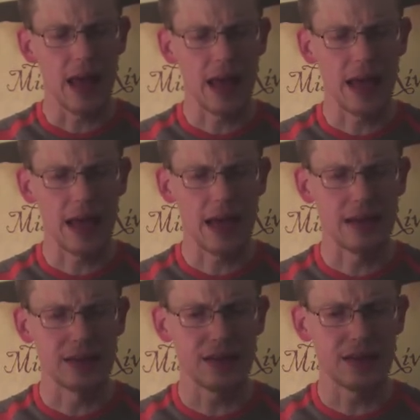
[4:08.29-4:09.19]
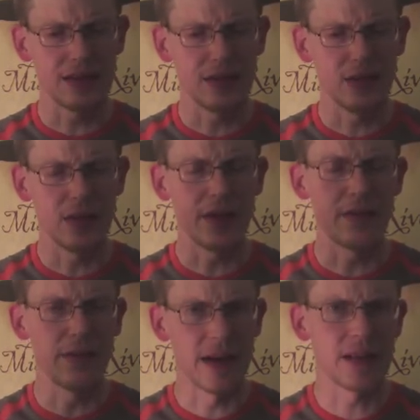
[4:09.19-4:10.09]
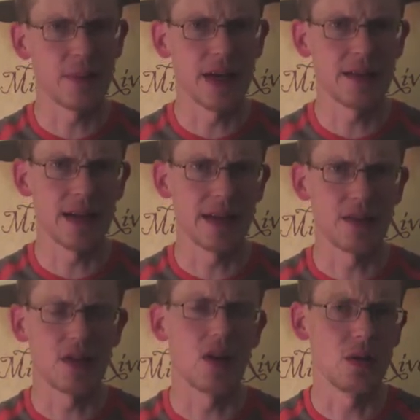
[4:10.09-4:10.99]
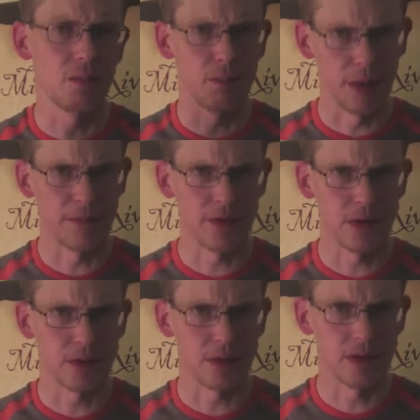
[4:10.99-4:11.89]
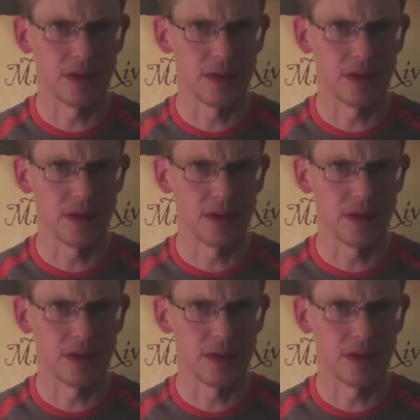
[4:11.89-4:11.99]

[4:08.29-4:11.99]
and you can find them online. They're called Bumfortable.